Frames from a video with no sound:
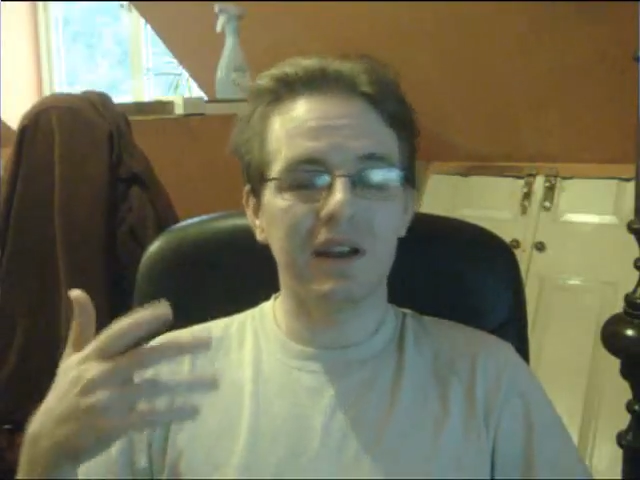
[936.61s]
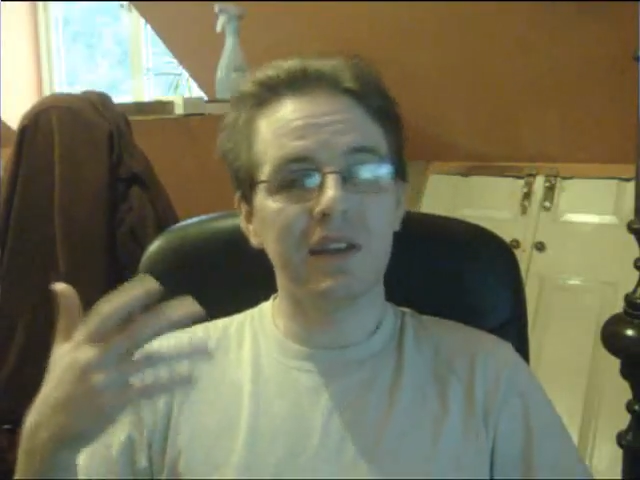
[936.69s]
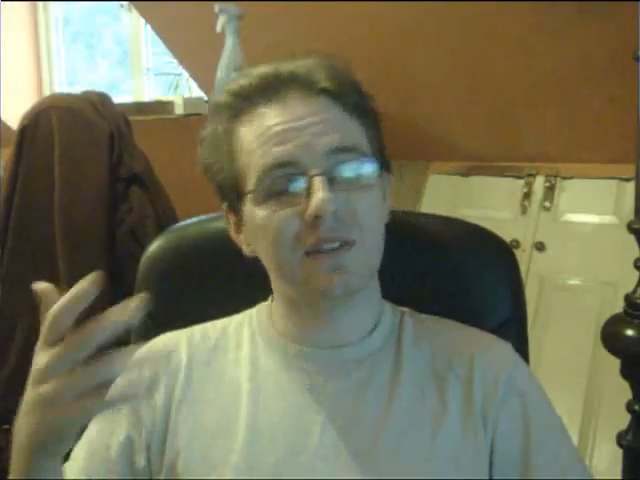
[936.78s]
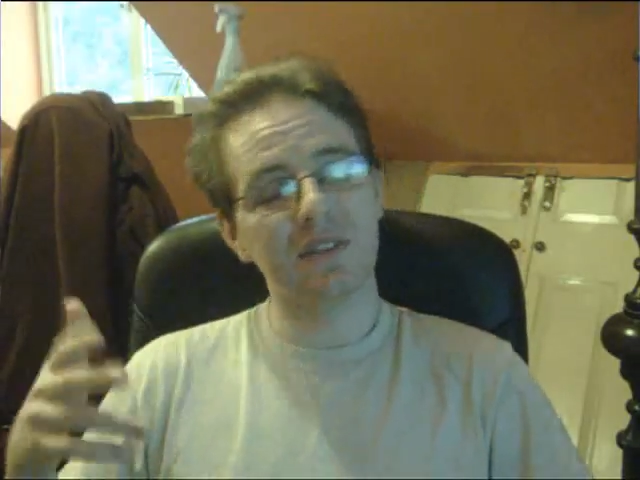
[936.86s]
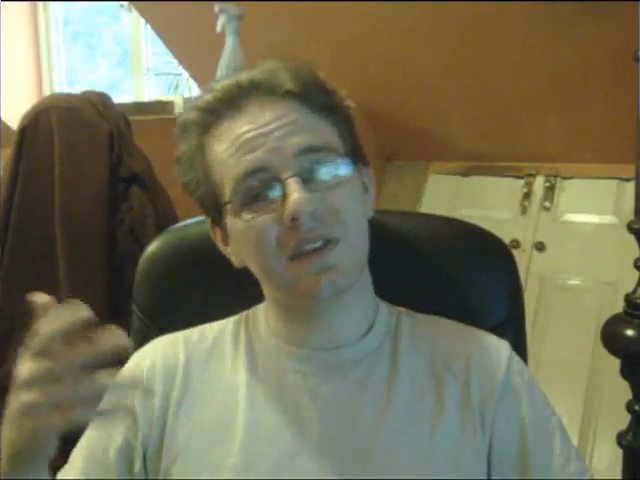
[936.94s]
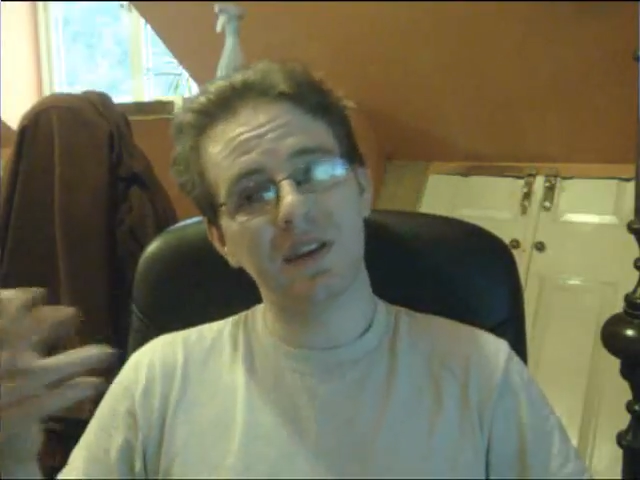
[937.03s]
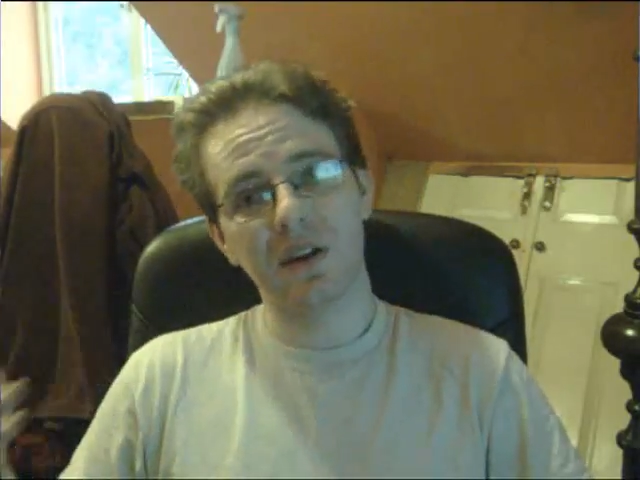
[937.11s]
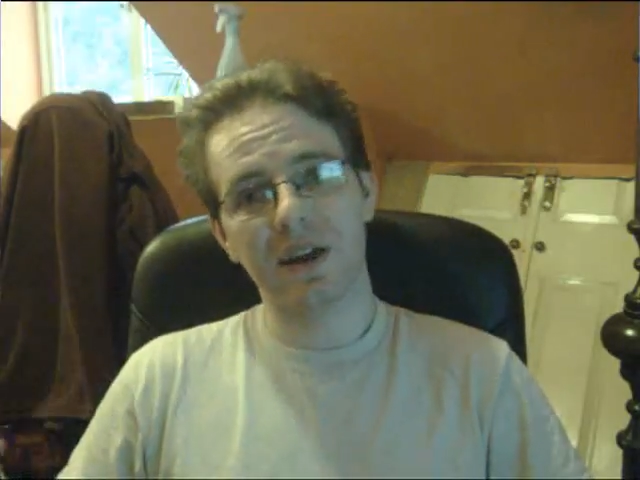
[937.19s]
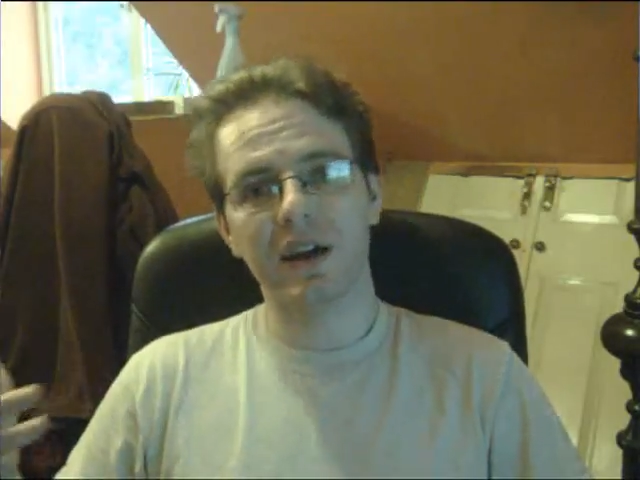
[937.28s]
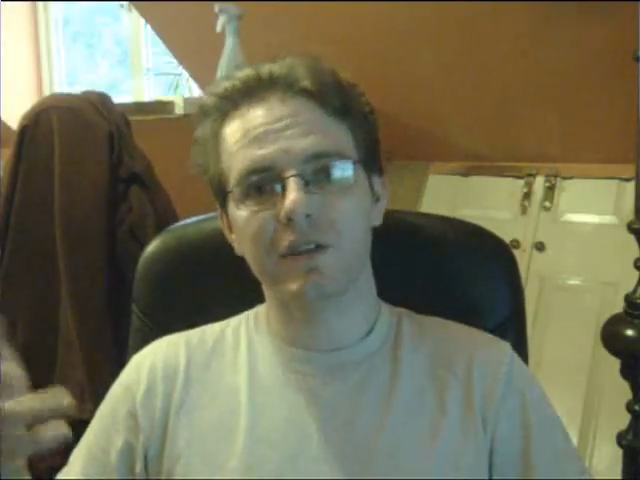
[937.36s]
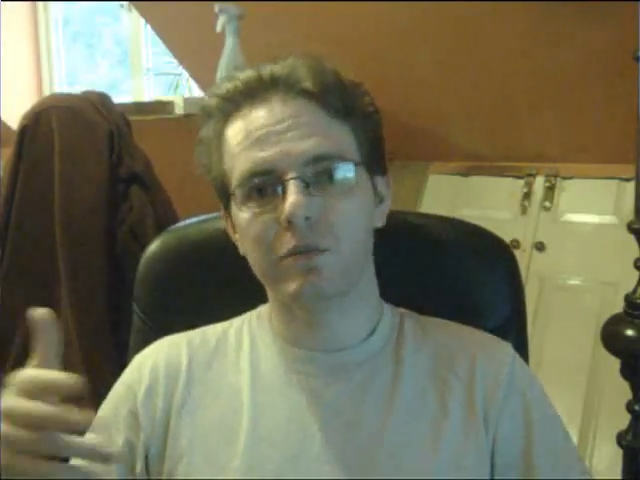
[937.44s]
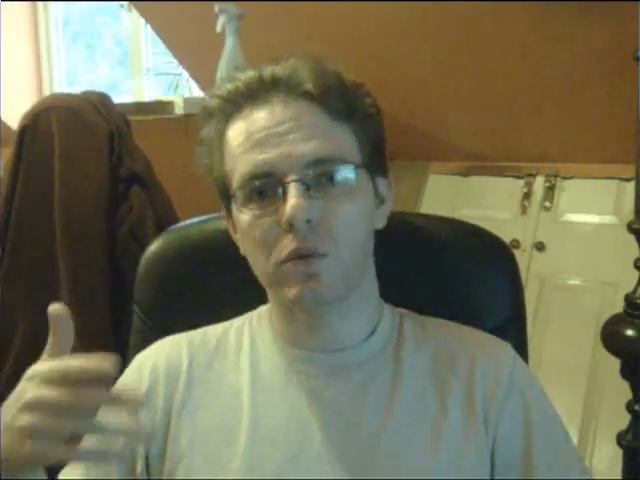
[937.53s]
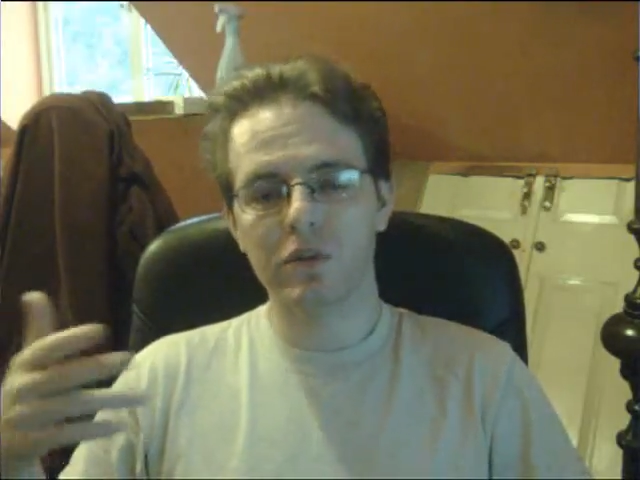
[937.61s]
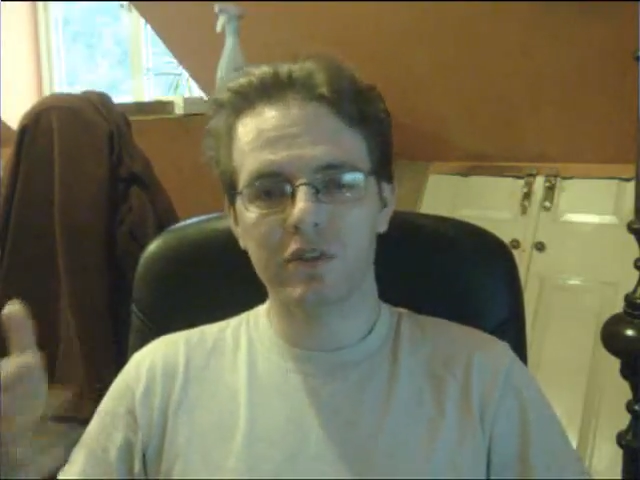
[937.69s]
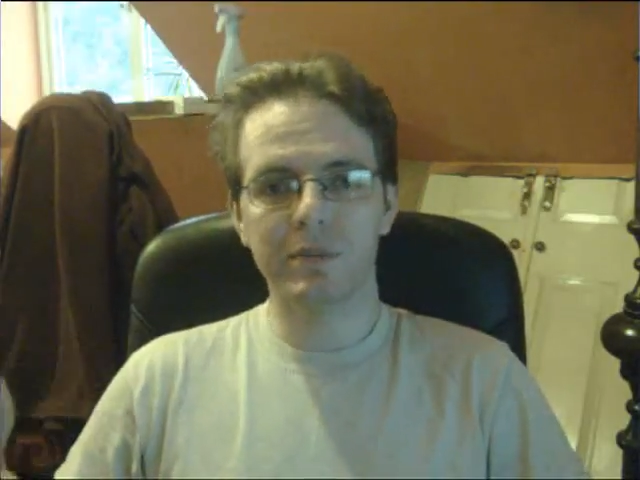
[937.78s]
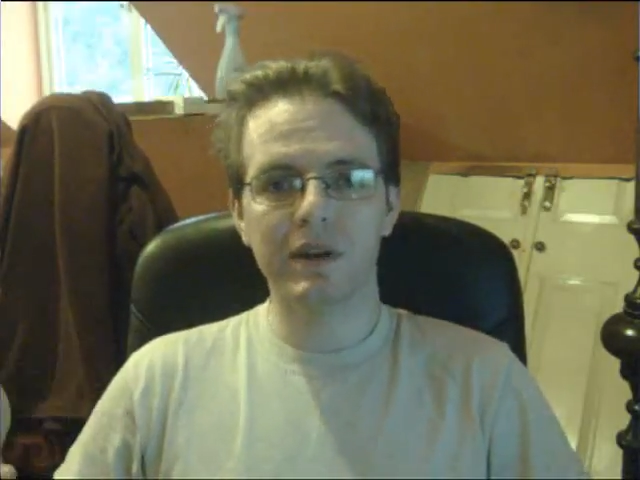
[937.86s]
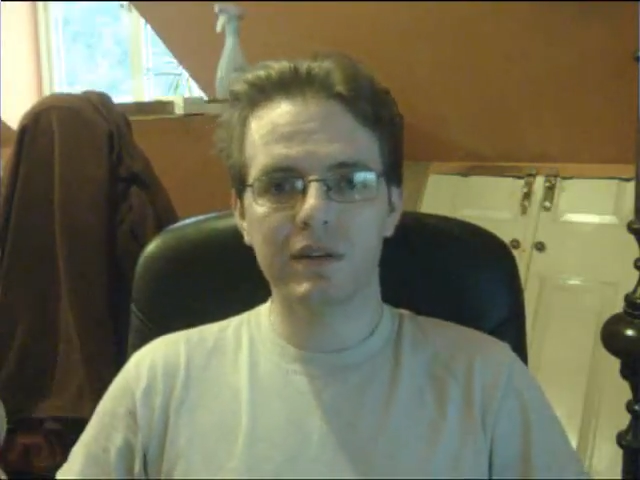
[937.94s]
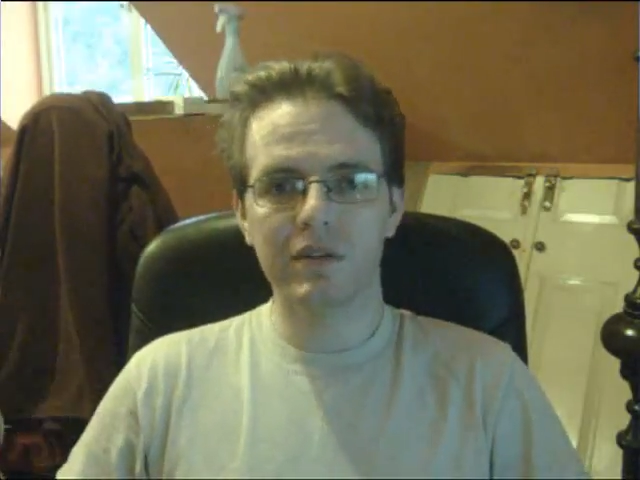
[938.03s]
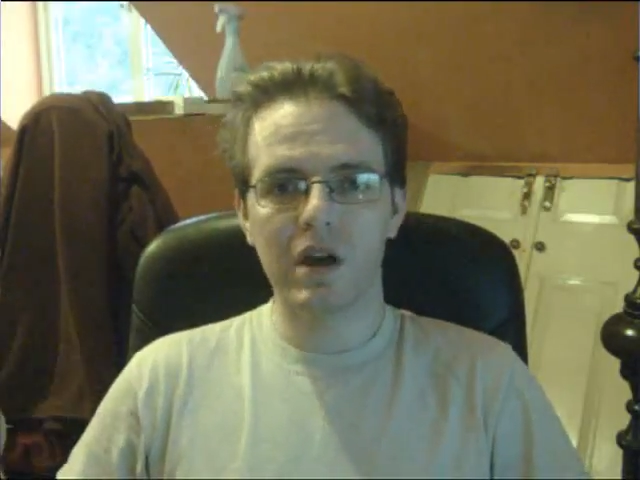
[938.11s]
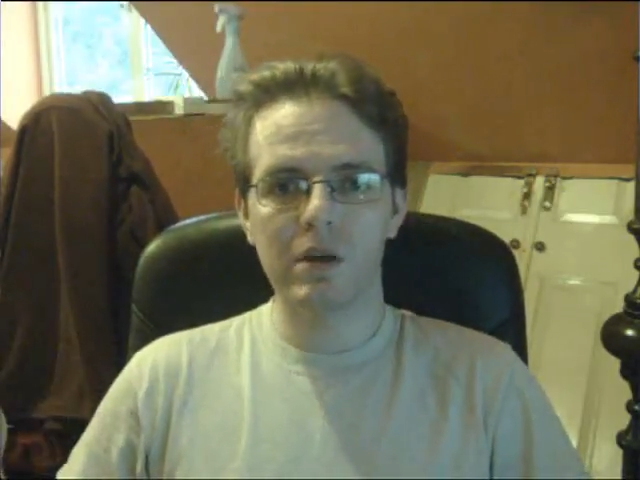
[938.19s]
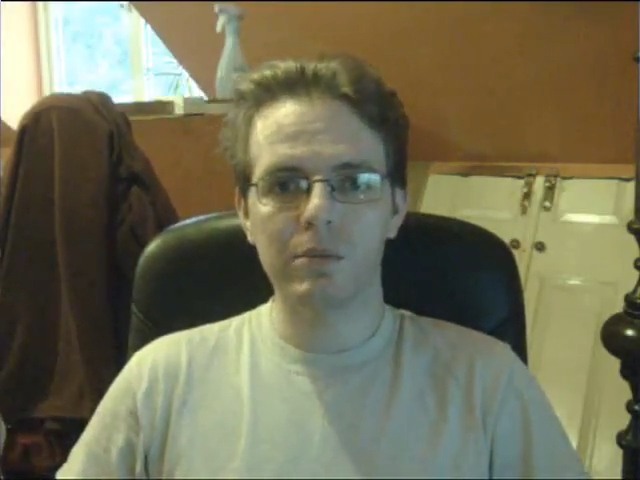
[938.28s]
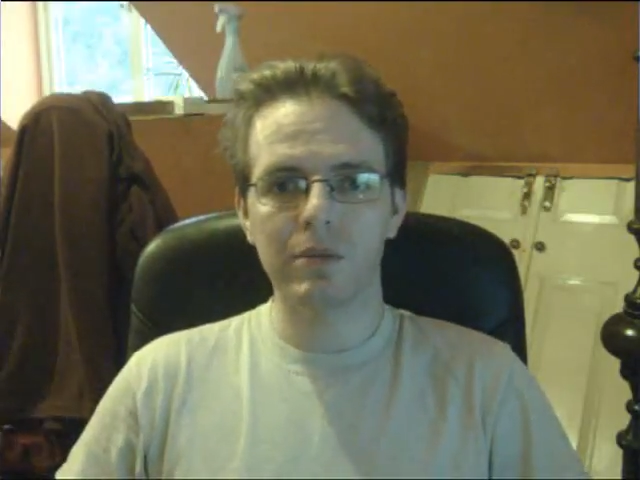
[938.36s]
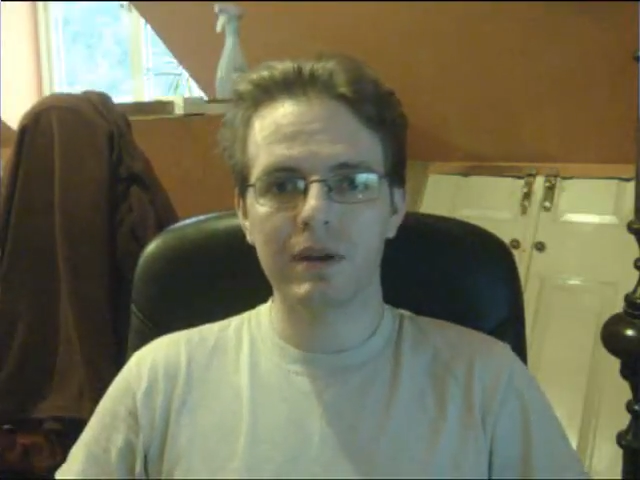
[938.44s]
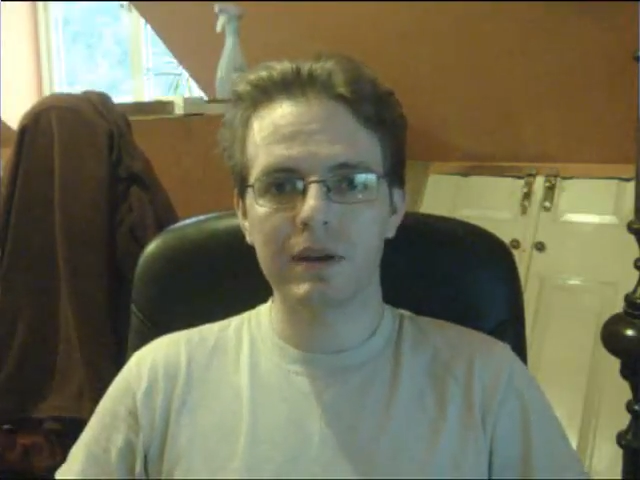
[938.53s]
and at least until I have more spare
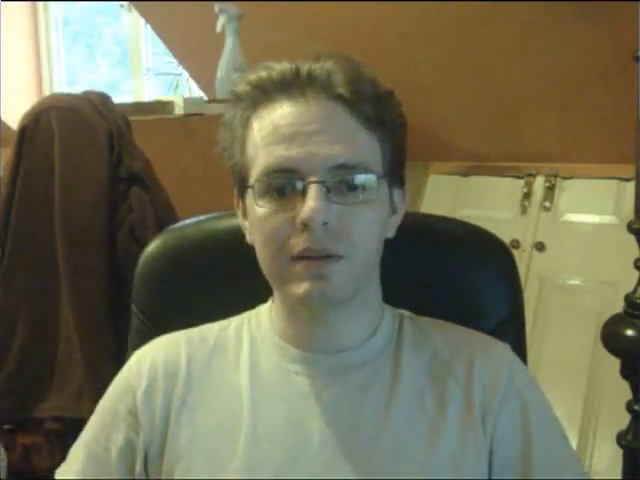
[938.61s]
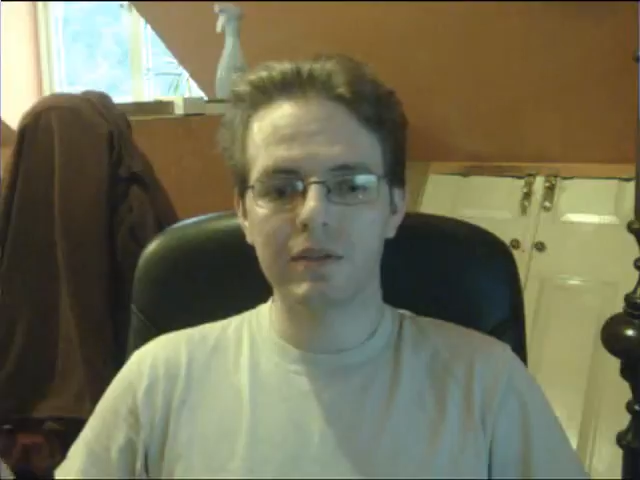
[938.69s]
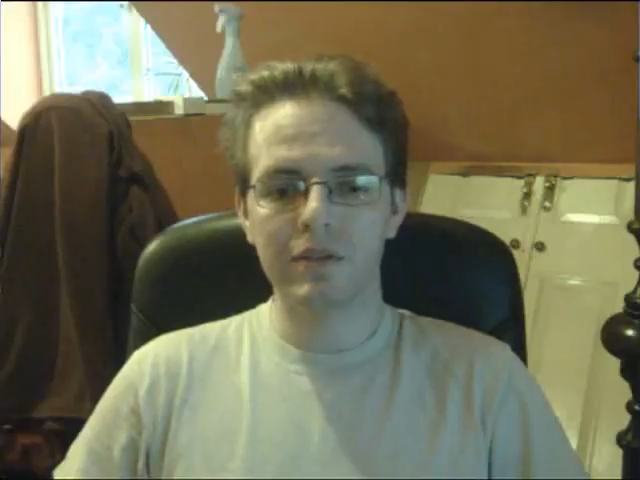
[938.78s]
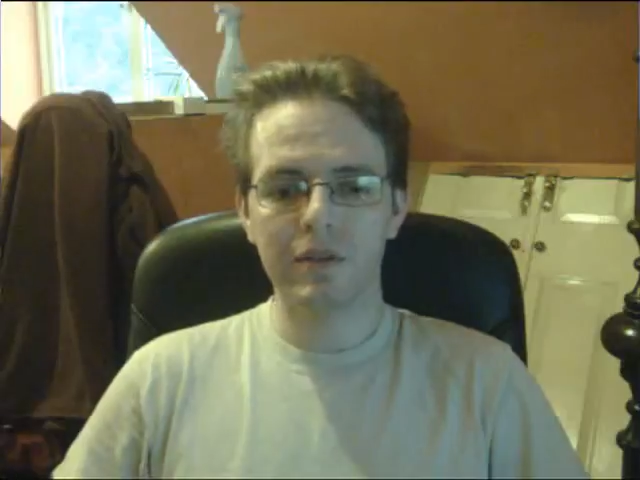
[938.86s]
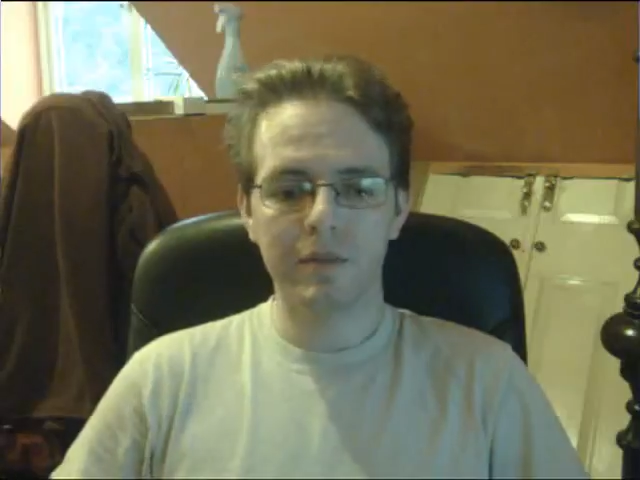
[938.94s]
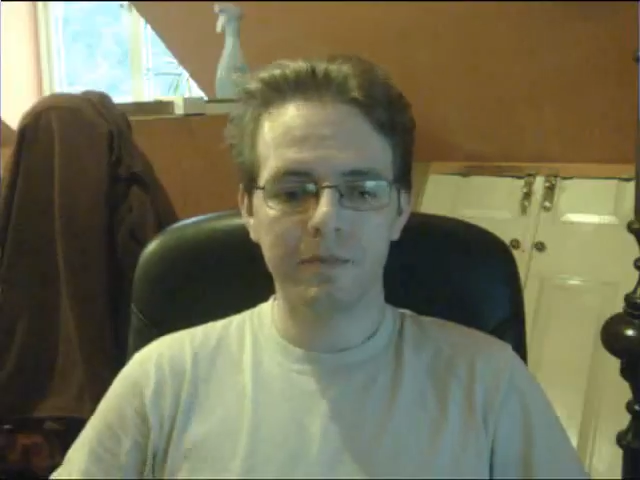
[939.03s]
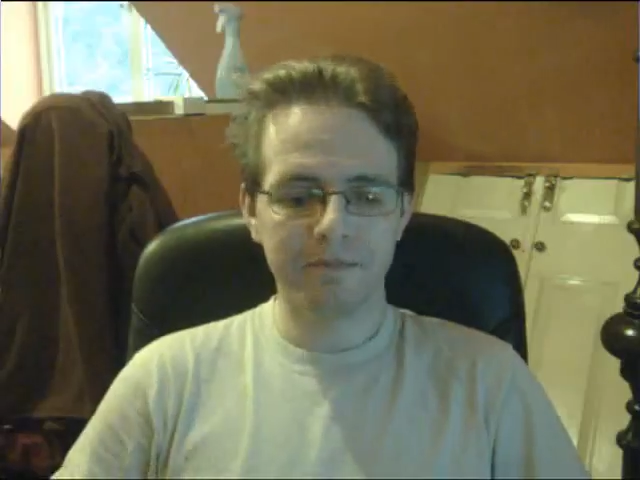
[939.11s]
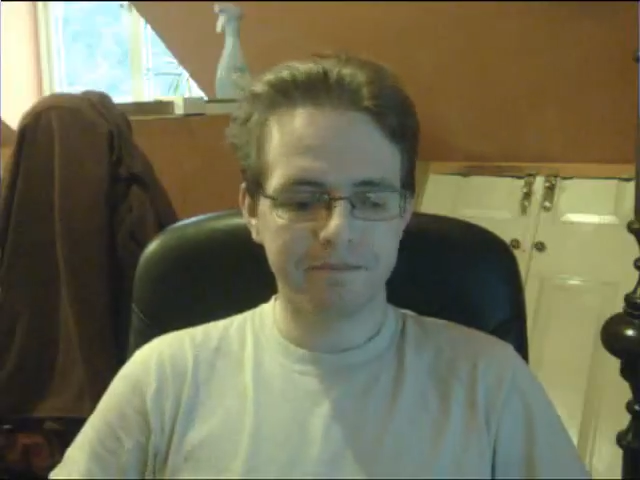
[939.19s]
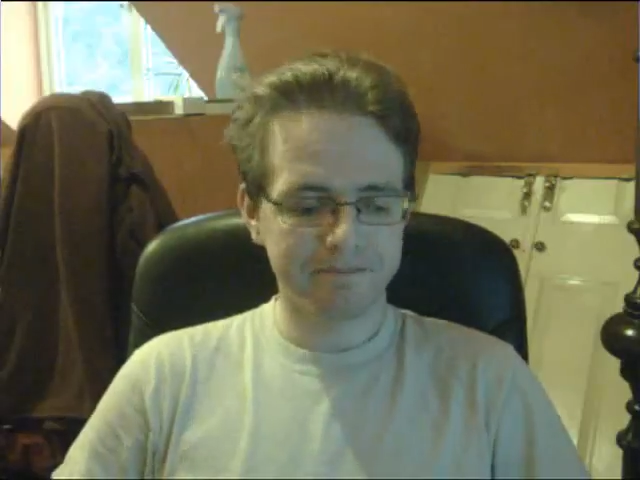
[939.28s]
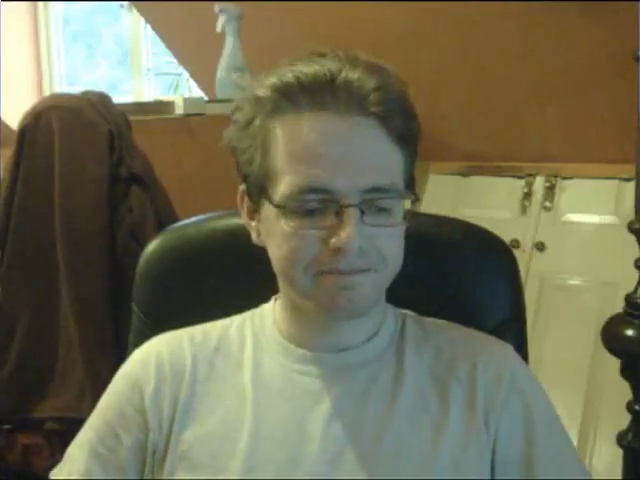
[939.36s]
time on my hands.